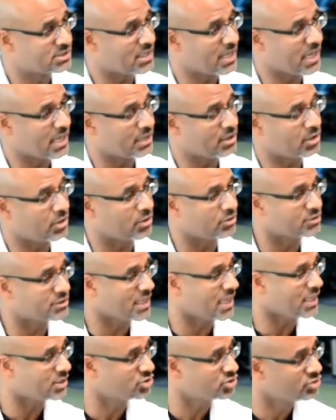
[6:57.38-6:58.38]
that are
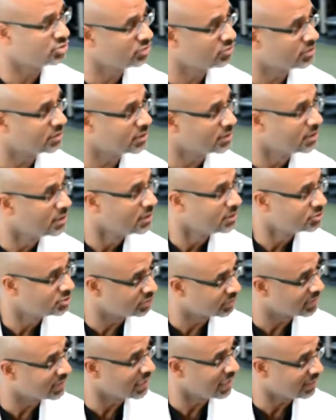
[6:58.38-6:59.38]
attached to
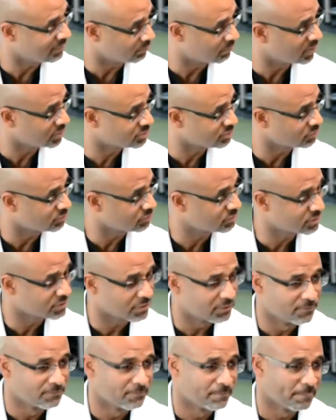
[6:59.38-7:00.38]
the leg muscles.
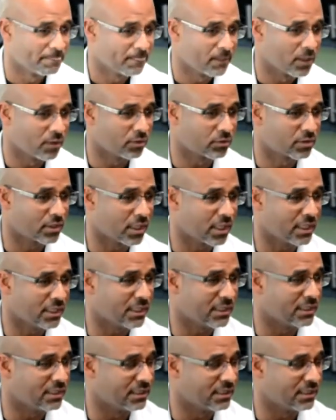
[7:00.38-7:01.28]
Okay.